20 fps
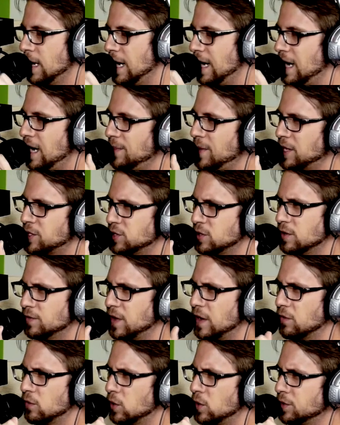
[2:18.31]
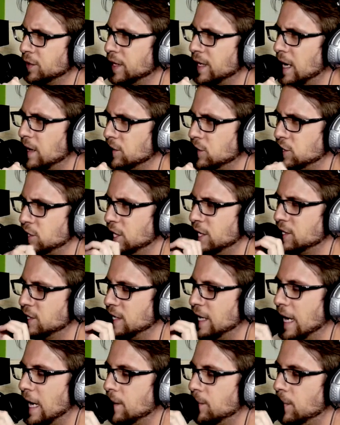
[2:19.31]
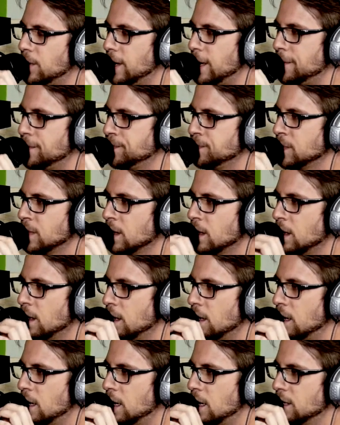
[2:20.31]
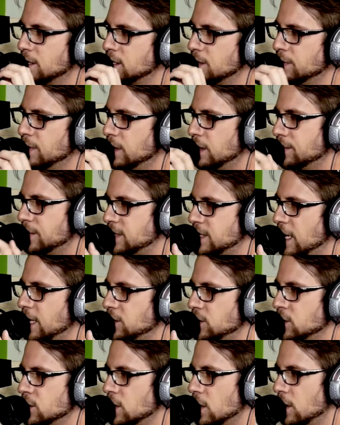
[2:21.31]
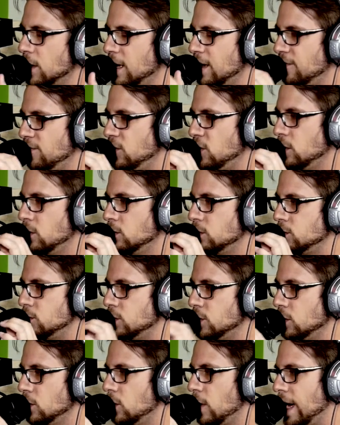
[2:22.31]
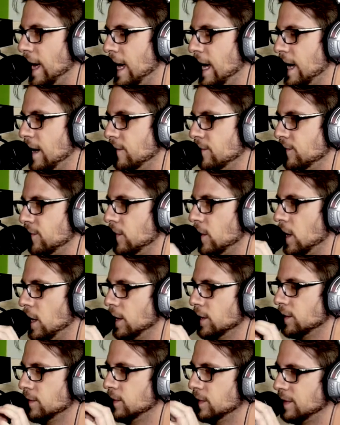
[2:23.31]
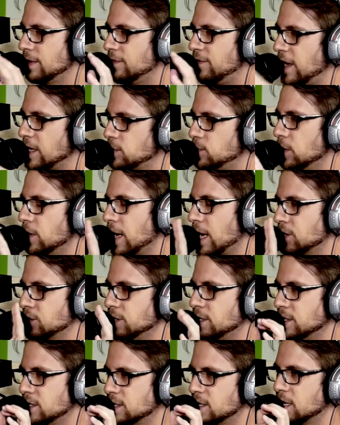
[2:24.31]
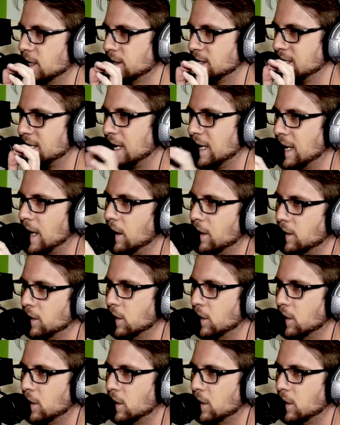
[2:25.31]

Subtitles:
I'm not sure if they've rolled it out just yet, but some of the limitations are if you do have Facebook actually just going to send out a